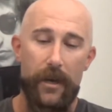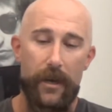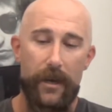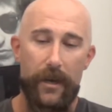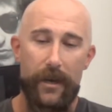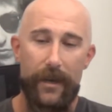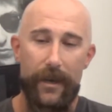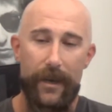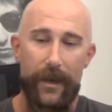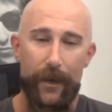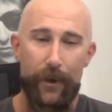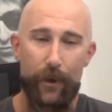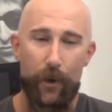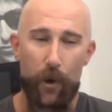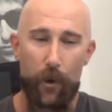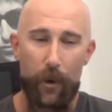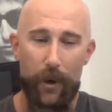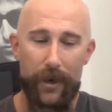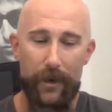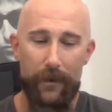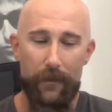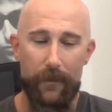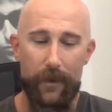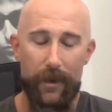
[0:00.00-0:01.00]
You know,
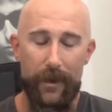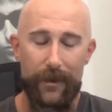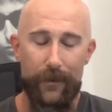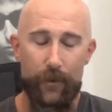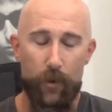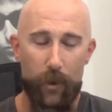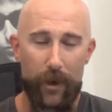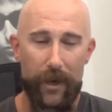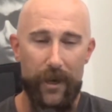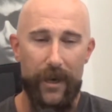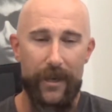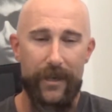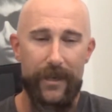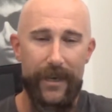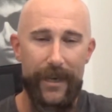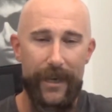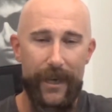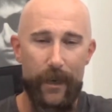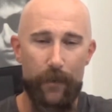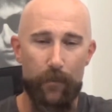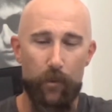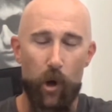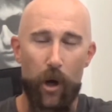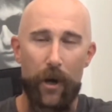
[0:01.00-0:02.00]
in 2019,
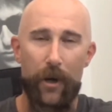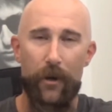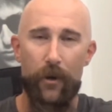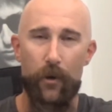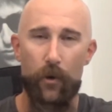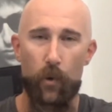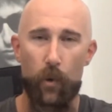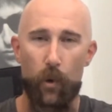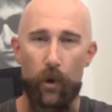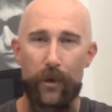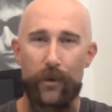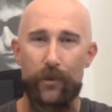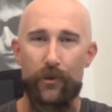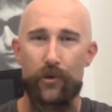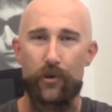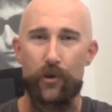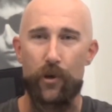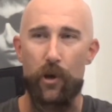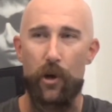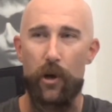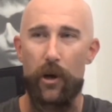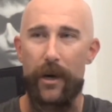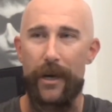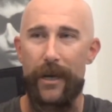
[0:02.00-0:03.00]
he brought in an
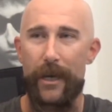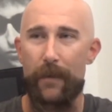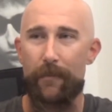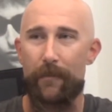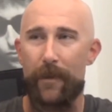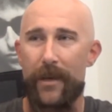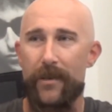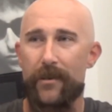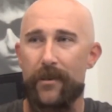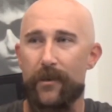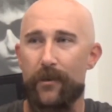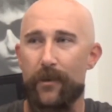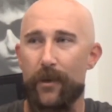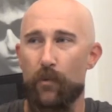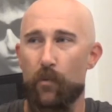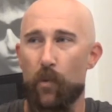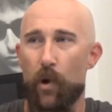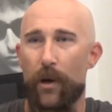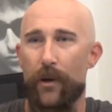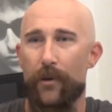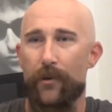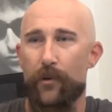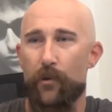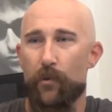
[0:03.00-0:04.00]
orchestra, and he basically
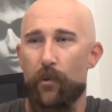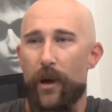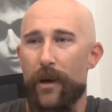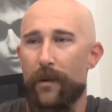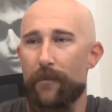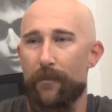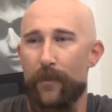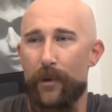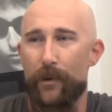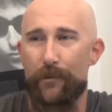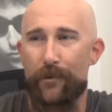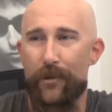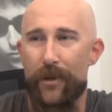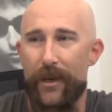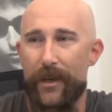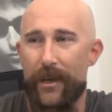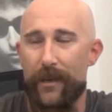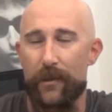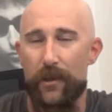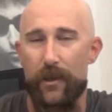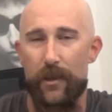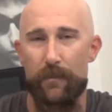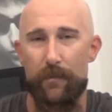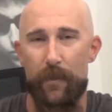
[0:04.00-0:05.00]
wanted to write music
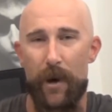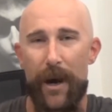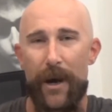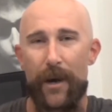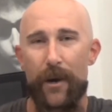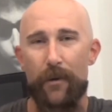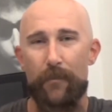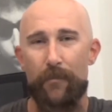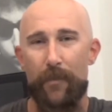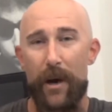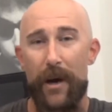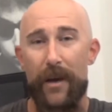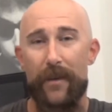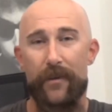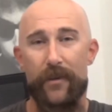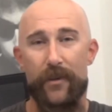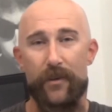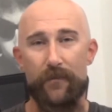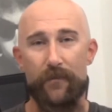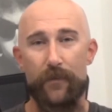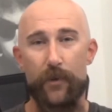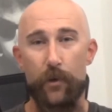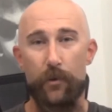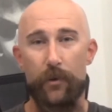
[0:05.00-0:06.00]
inspired by
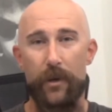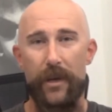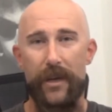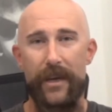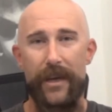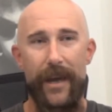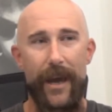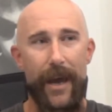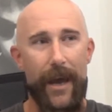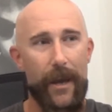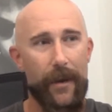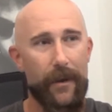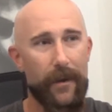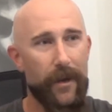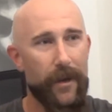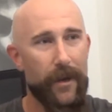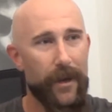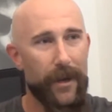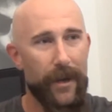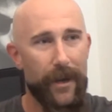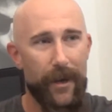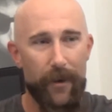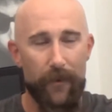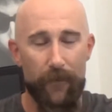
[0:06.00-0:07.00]
this view that he had
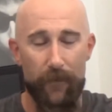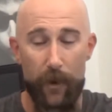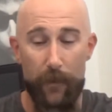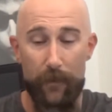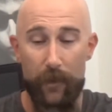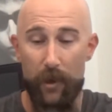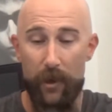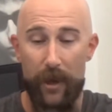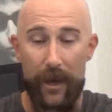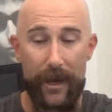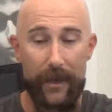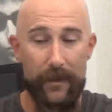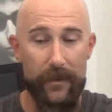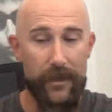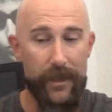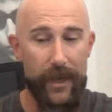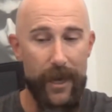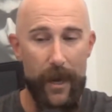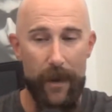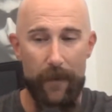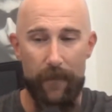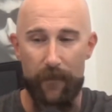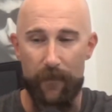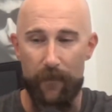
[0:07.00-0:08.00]
from the
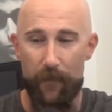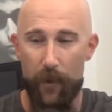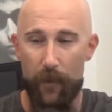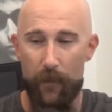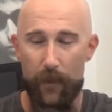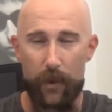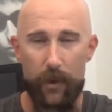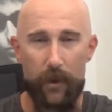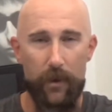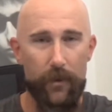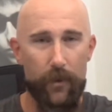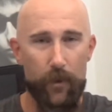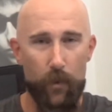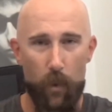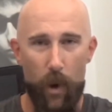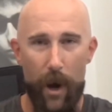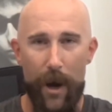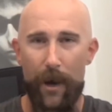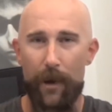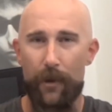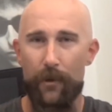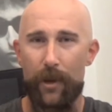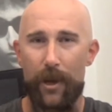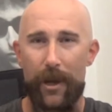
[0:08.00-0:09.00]
landscape, from the
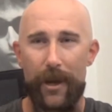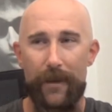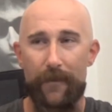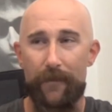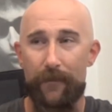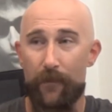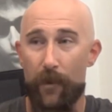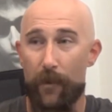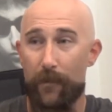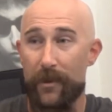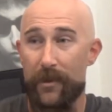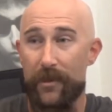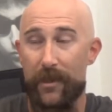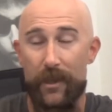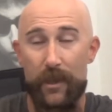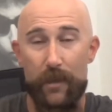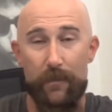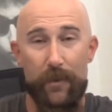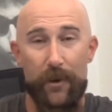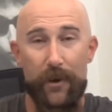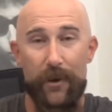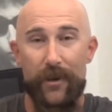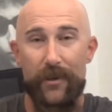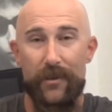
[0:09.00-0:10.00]
wildlife, from his
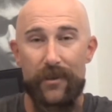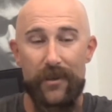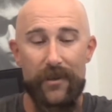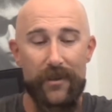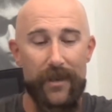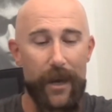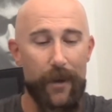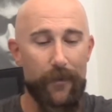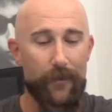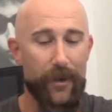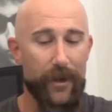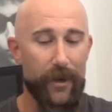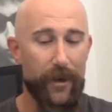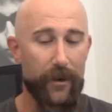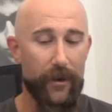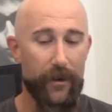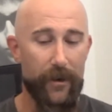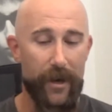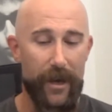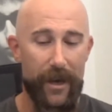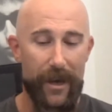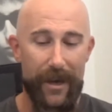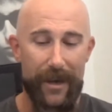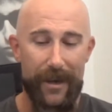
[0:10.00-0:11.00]
experiences out there.
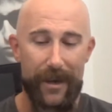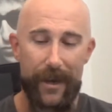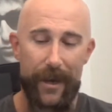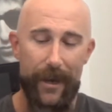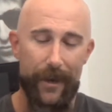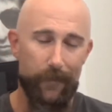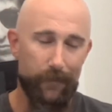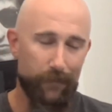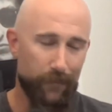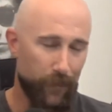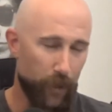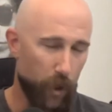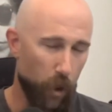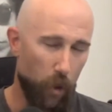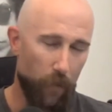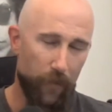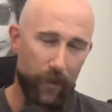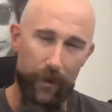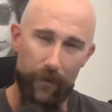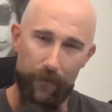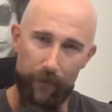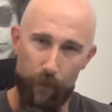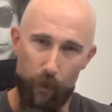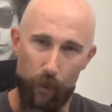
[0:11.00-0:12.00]
And
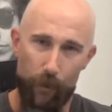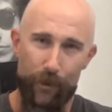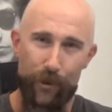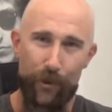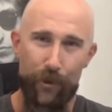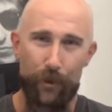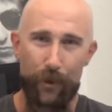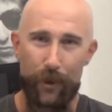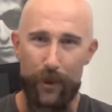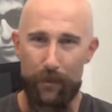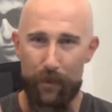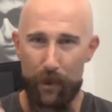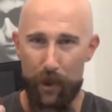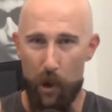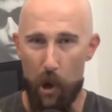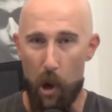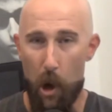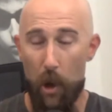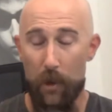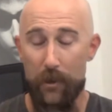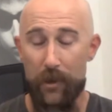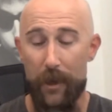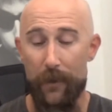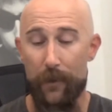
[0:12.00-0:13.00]
COVID, unfortunately, put a
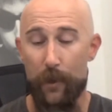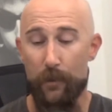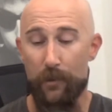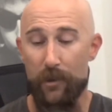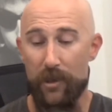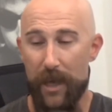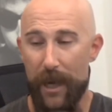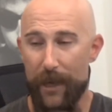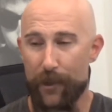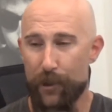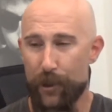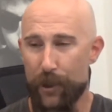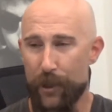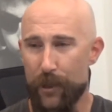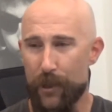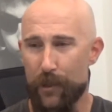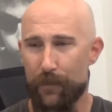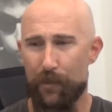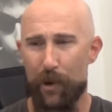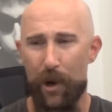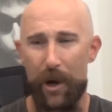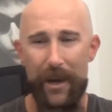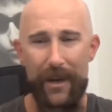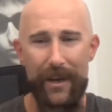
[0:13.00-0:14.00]
halt on those sessions.
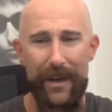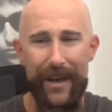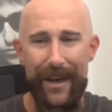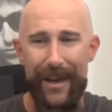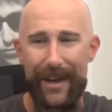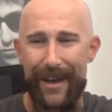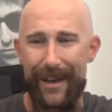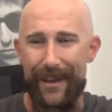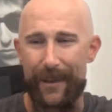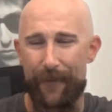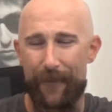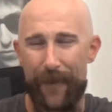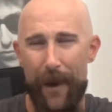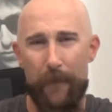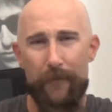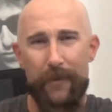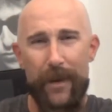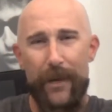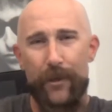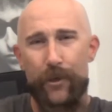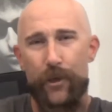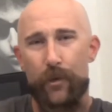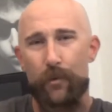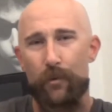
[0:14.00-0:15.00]
But the
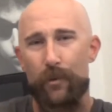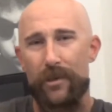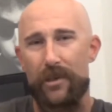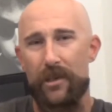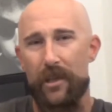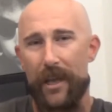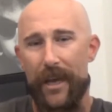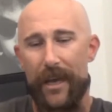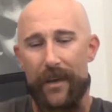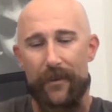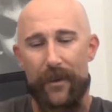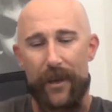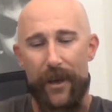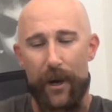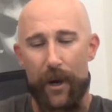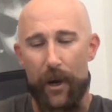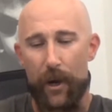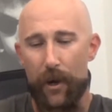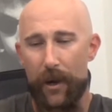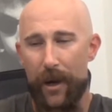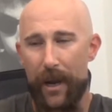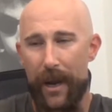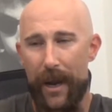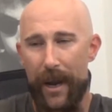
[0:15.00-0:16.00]
foundation was laid
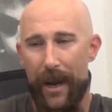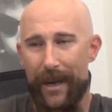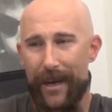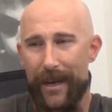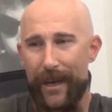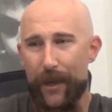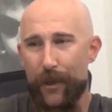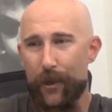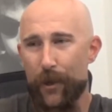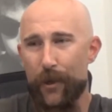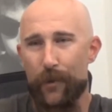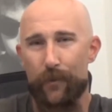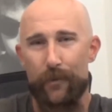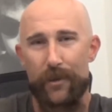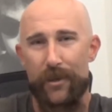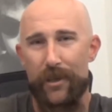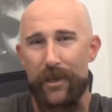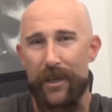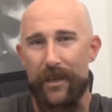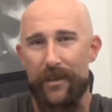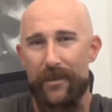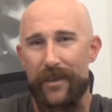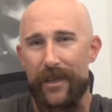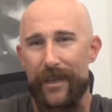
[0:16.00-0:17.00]
there, and he couldn't
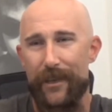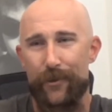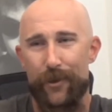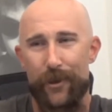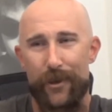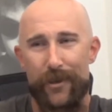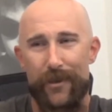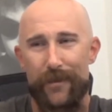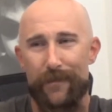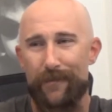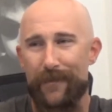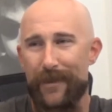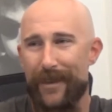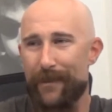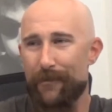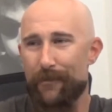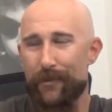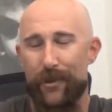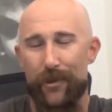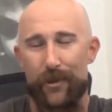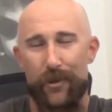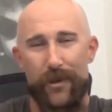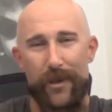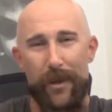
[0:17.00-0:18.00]
resist. It
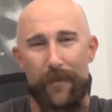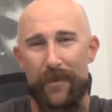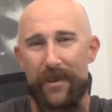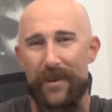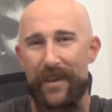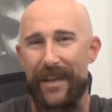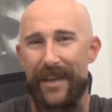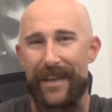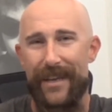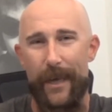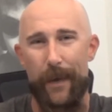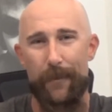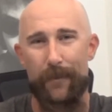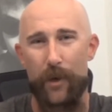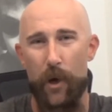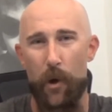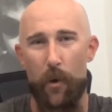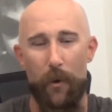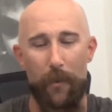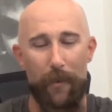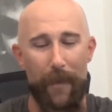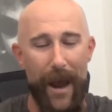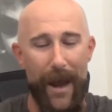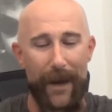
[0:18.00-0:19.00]
was just something that he kept
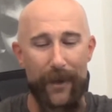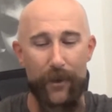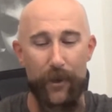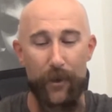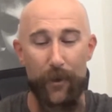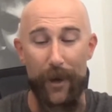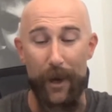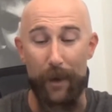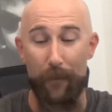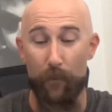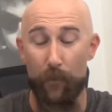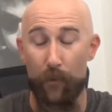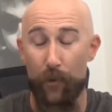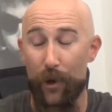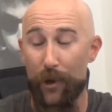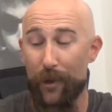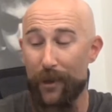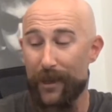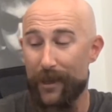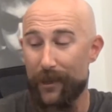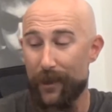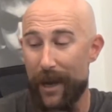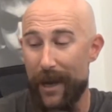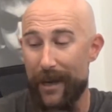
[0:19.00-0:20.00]
going back to, and I'm
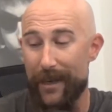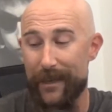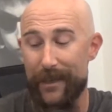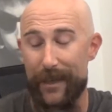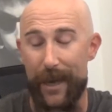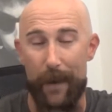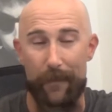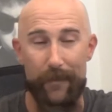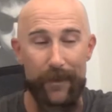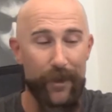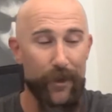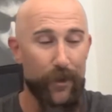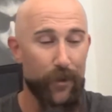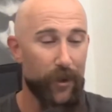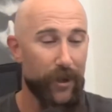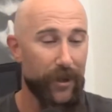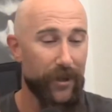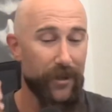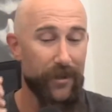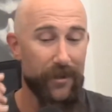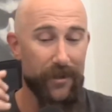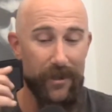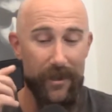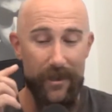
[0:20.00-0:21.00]
really glad he tapped into it
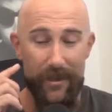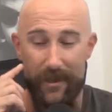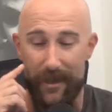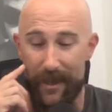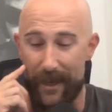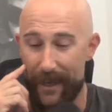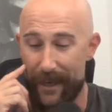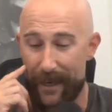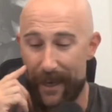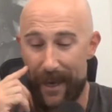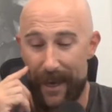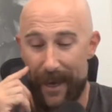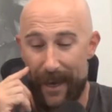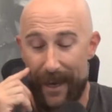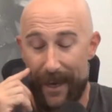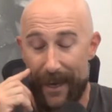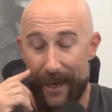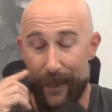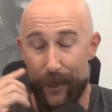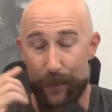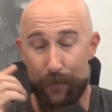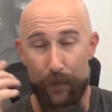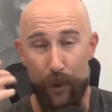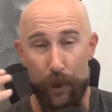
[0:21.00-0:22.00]
because this thing
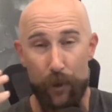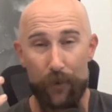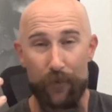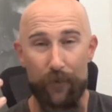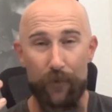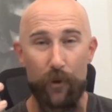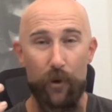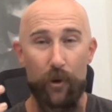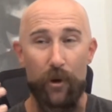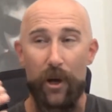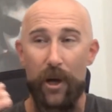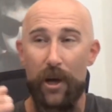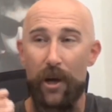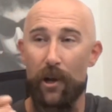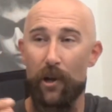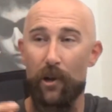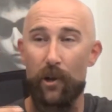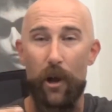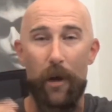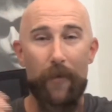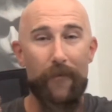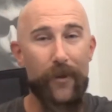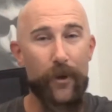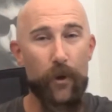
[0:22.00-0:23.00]
is beautiful.
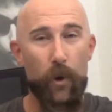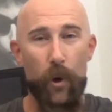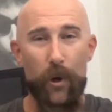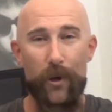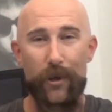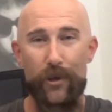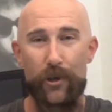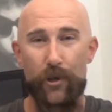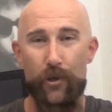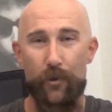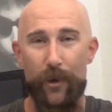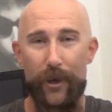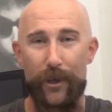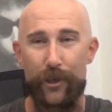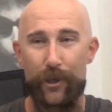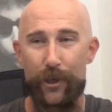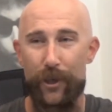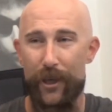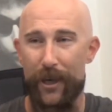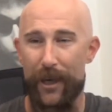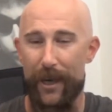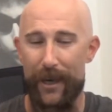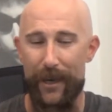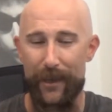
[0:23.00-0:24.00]
Love the
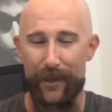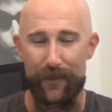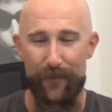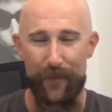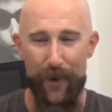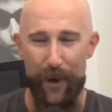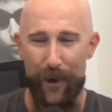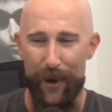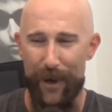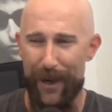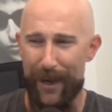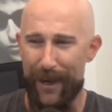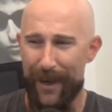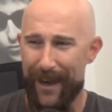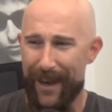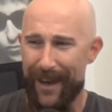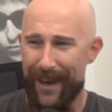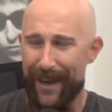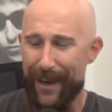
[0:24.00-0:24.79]
orchestration in it.